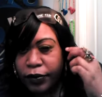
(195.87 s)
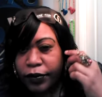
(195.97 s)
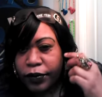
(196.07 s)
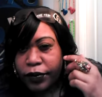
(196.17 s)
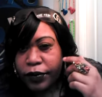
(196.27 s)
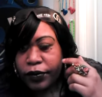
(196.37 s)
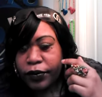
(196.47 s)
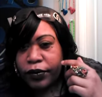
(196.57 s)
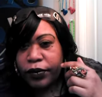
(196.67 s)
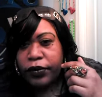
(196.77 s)

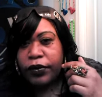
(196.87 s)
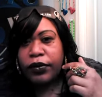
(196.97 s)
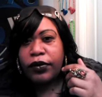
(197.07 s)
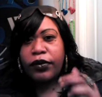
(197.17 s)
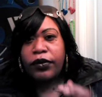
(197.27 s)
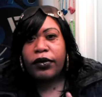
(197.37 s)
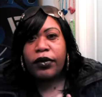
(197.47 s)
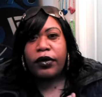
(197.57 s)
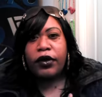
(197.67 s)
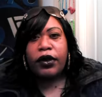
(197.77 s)
Nobody speaks.